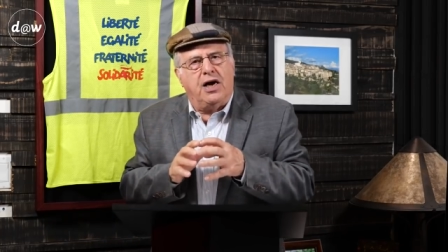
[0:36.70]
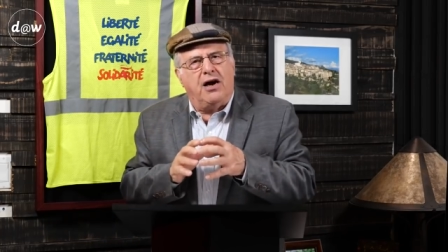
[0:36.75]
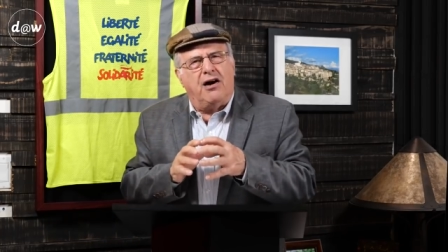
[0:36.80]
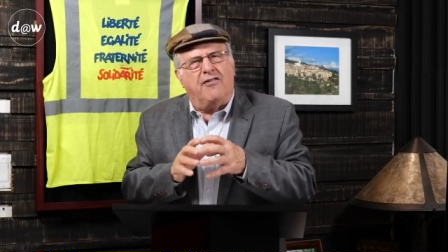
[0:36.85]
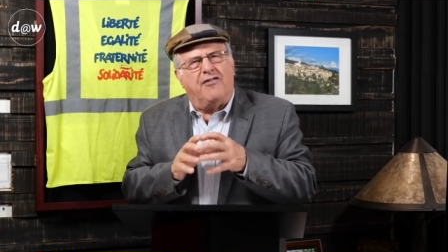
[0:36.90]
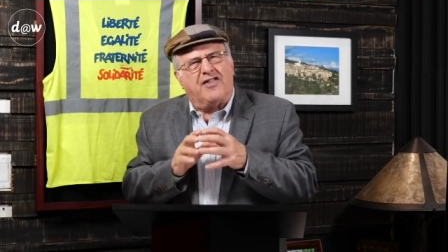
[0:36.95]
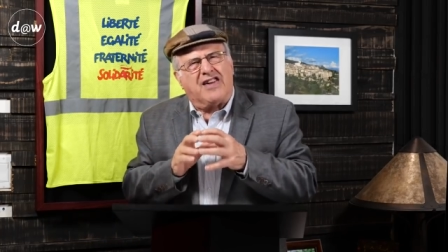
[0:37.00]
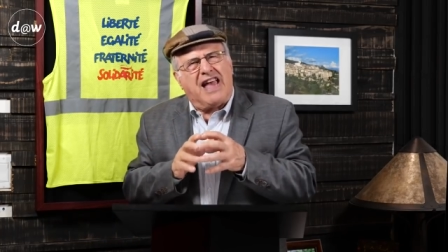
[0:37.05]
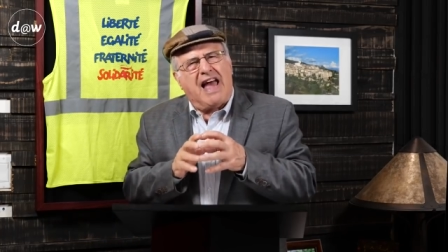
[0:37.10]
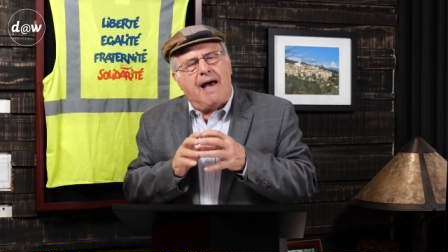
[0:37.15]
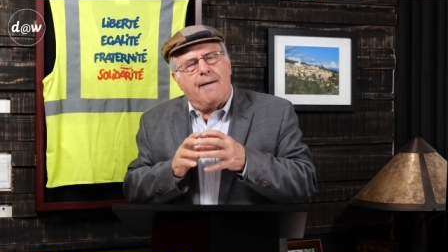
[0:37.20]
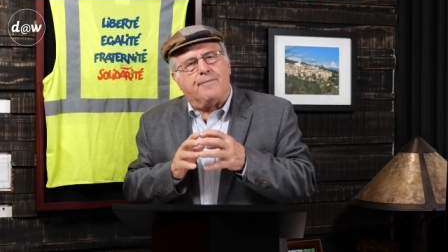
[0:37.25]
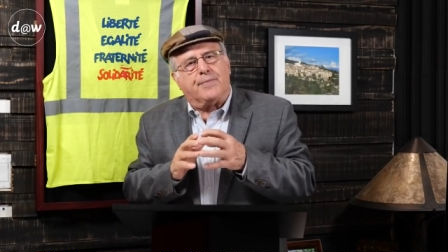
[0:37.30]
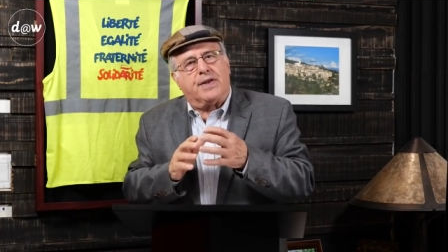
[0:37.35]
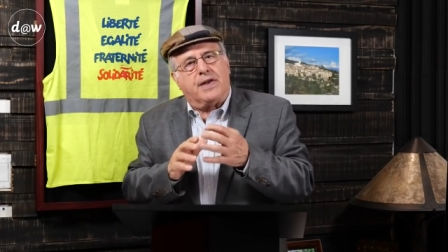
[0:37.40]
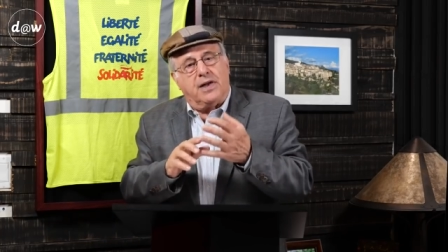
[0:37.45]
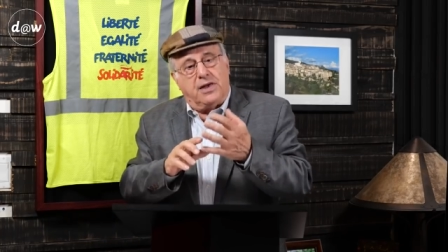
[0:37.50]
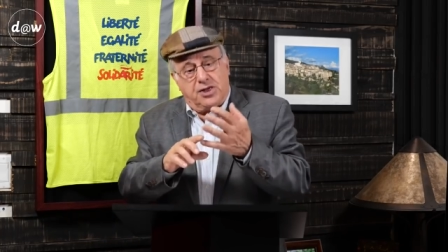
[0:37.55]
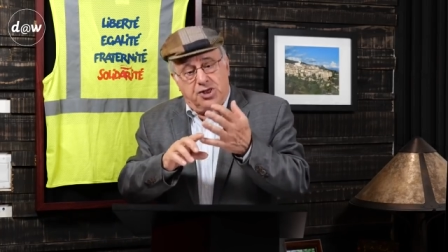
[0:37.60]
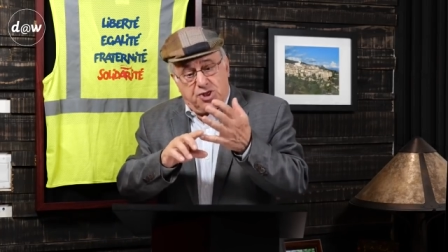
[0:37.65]
of
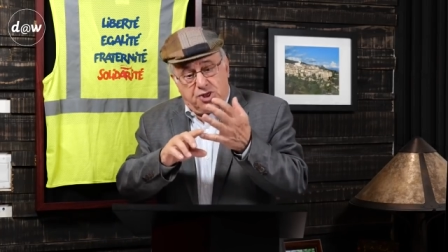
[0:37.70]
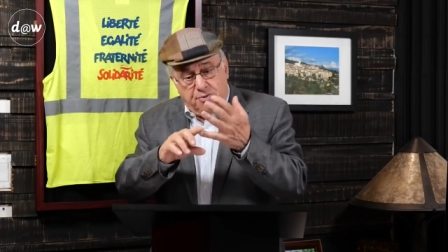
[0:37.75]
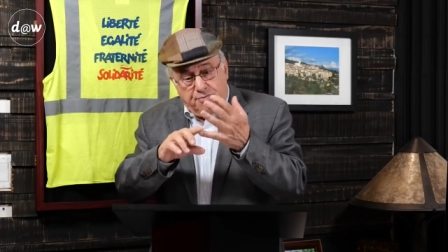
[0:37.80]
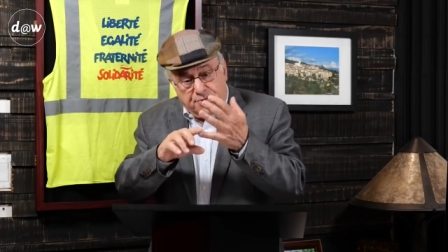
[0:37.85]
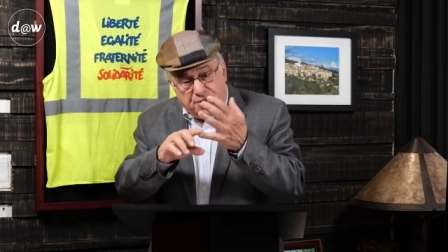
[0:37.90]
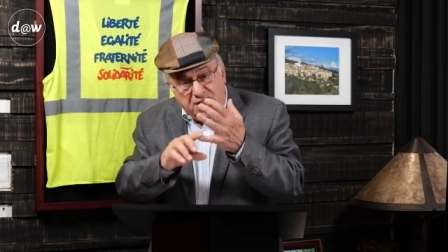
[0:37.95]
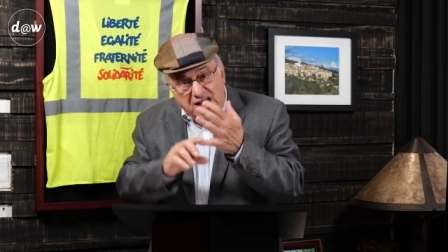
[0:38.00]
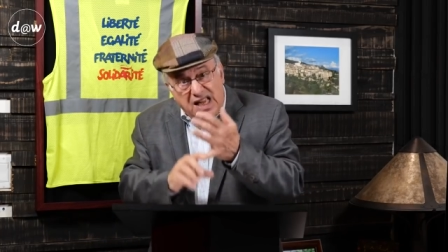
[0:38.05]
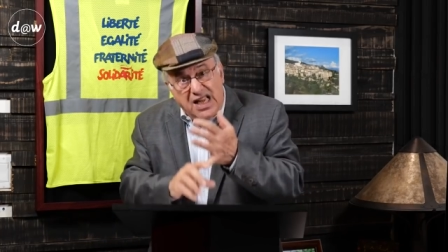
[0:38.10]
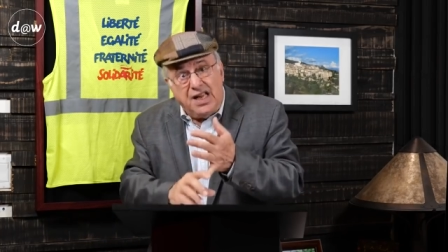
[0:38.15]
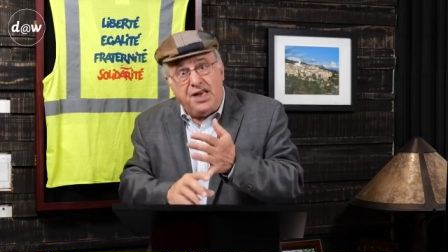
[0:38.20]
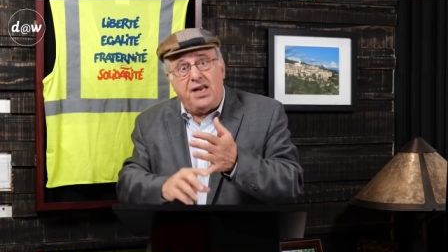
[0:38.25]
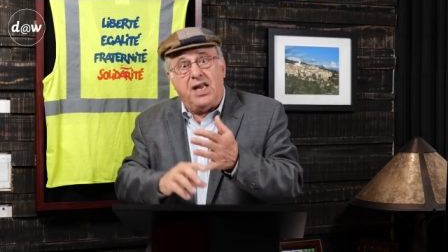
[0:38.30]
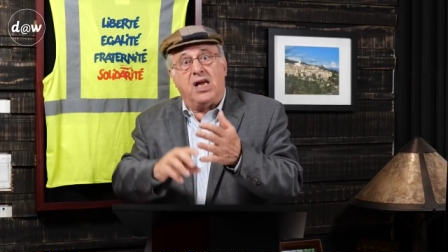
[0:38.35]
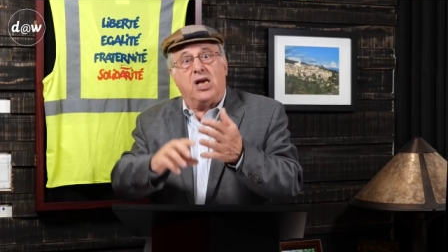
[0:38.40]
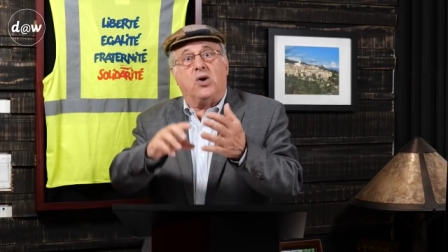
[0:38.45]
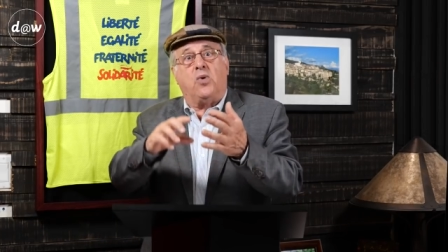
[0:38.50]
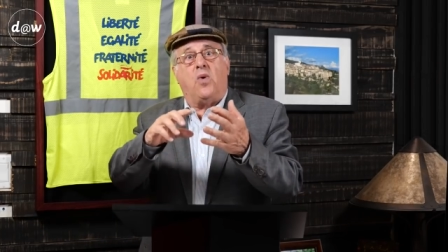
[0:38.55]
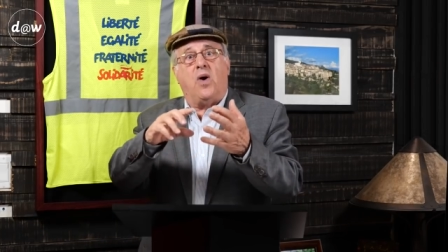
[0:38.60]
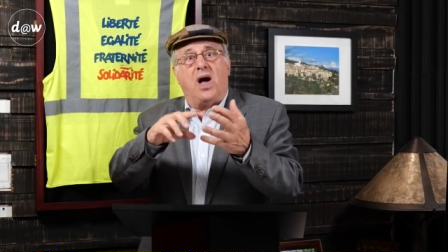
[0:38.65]
capitalism's
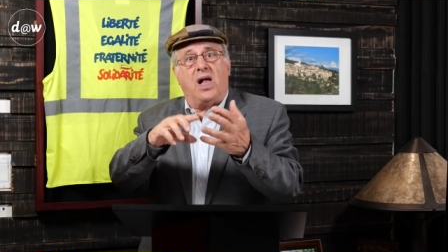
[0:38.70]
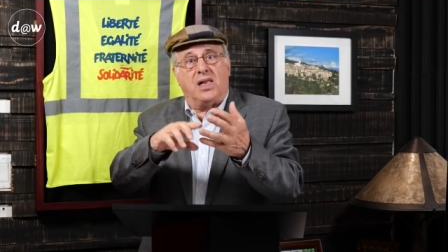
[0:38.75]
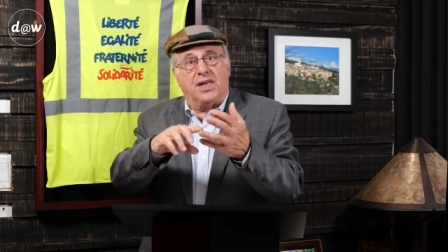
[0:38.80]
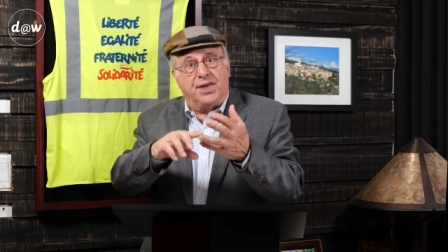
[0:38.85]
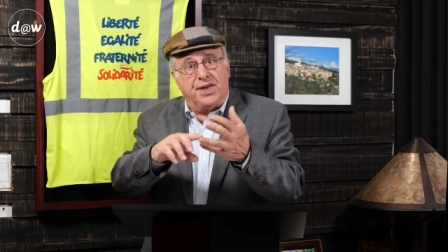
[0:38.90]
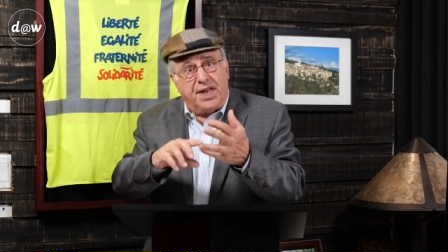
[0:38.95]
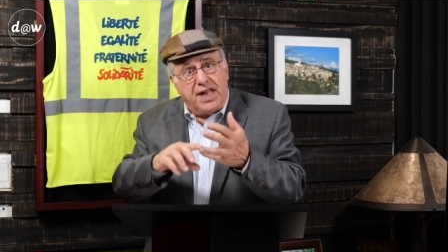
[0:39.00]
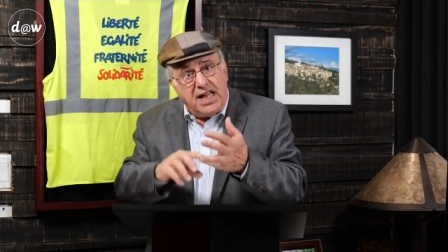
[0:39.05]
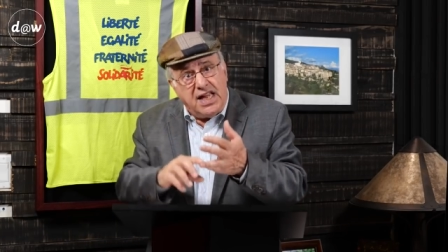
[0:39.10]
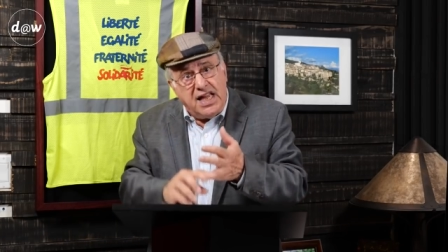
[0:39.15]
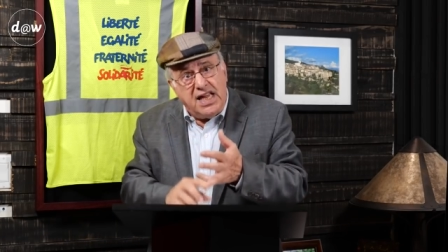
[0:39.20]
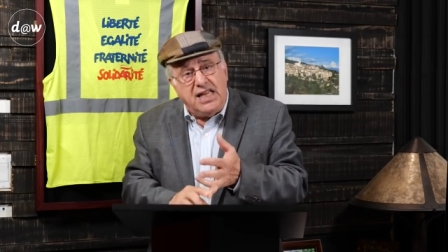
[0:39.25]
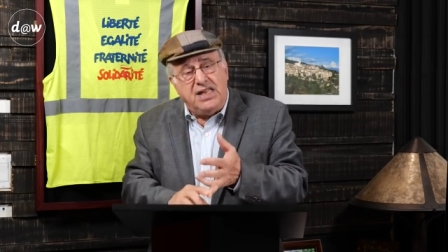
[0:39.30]
inequality,